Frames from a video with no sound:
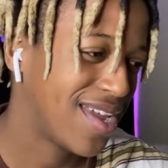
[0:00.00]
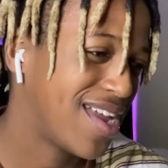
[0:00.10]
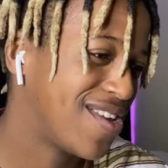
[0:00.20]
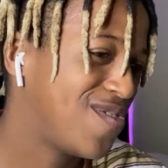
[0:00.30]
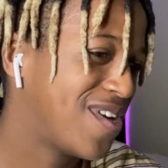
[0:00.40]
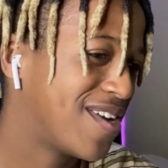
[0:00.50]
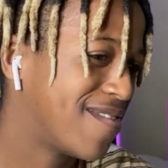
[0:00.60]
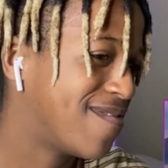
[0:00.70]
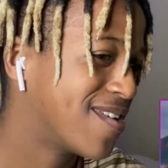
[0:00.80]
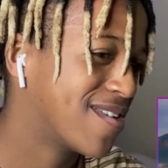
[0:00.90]
And you trying
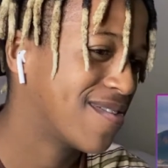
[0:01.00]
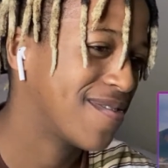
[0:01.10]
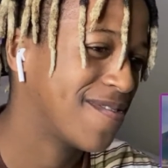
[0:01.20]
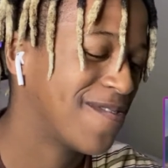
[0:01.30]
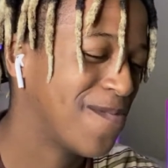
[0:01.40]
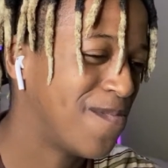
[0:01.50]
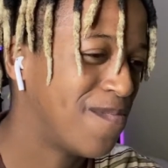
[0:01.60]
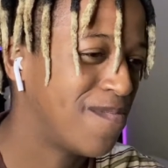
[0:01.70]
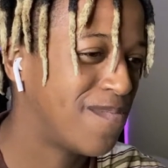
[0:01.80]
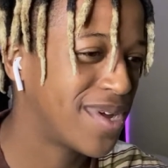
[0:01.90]
to fuck her.
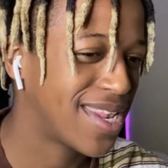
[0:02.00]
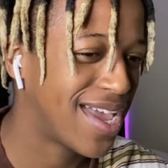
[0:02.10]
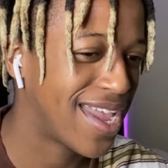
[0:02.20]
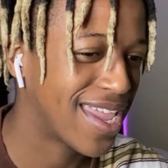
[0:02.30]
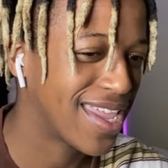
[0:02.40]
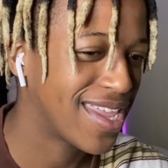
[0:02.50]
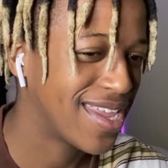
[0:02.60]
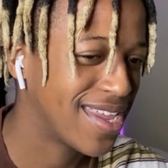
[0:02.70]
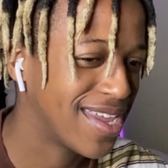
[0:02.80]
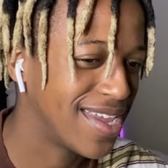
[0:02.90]
But, like,
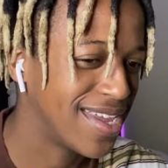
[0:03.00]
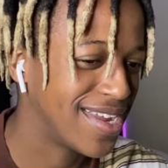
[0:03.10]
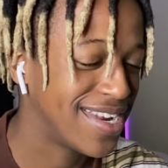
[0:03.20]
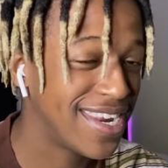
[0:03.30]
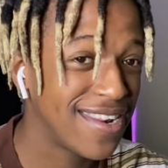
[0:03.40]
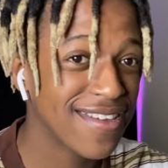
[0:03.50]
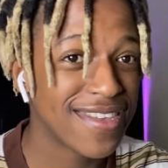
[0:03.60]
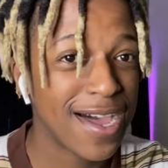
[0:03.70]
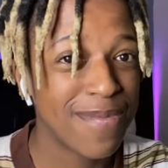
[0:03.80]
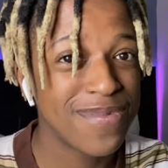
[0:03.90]
she looks
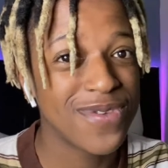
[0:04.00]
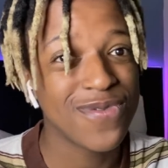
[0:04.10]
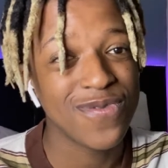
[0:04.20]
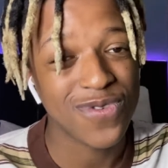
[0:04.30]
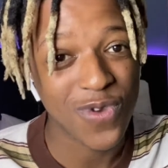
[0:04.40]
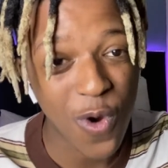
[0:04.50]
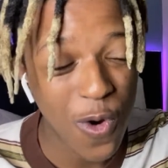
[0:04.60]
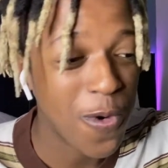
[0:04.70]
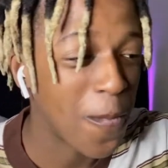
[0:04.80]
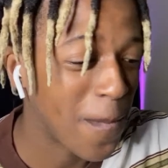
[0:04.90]
up to
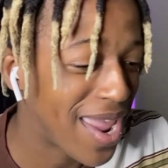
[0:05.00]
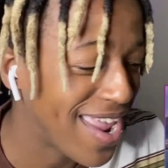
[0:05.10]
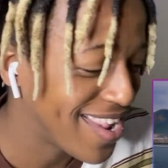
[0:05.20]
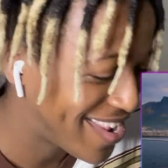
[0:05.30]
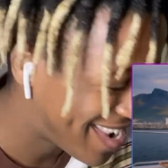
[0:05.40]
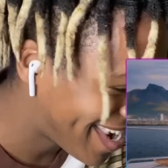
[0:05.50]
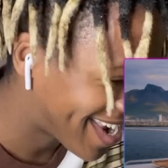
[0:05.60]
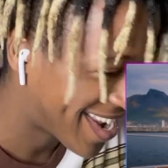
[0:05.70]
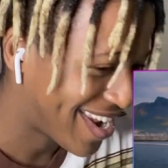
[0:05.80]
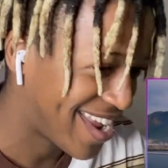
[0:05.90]
your main
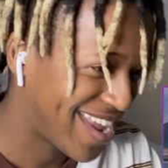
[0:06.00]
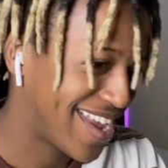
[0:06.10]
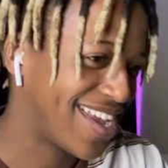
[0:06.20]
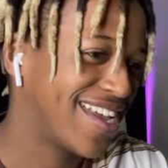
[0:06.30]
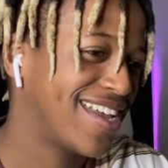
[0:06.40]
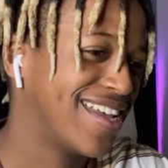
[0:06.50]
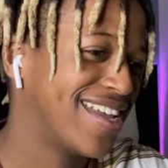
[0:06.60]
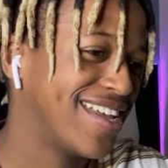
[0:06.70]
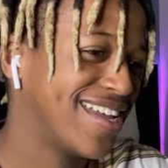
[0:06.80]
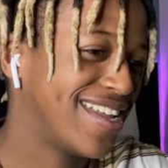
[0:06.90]
chick. Like,
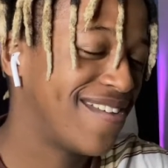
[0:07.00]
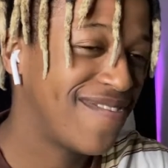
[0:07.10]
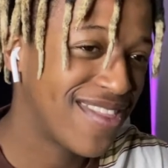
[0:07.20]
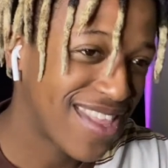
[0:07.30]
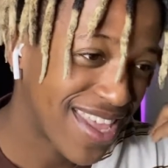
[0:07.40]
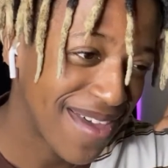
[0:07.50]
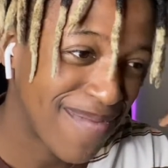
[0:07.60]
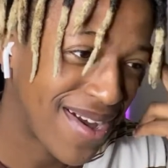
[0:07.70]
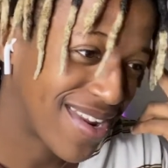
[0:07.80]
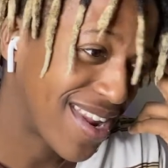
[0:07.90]
if you think
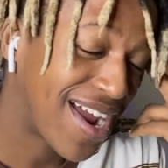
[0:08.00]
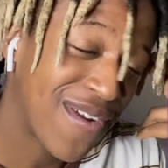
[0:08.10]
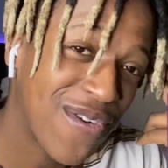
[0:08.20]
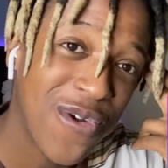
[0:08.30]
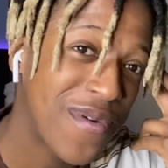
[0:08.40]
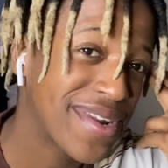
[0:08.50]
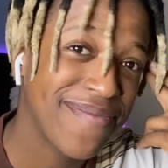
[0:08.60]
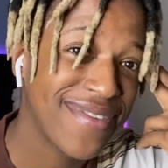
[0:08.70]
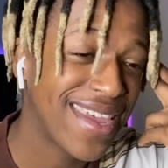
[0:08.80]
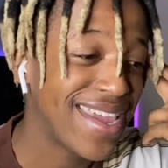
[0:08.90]
about it, I don't know what
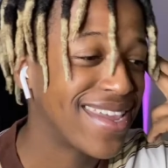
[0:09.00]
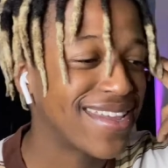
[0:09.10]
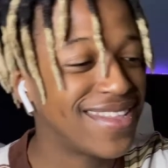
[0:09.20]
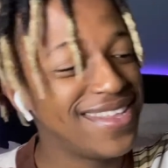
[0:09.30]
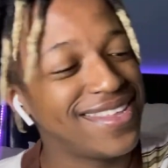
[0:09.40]
I'm saying.